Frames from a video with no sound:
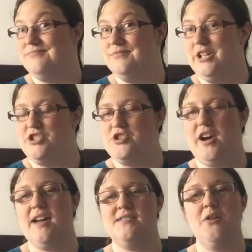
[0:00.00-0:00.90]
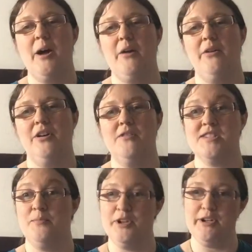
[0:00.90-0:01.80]
let you guys know how it goes,
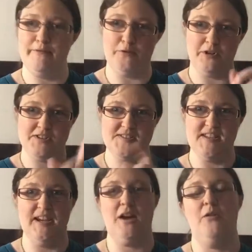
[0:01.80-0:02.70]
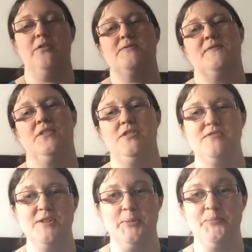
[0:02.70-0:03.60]
and I'm looking forward to seeing how it goes for you
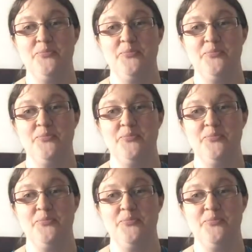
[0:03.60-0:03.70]
too.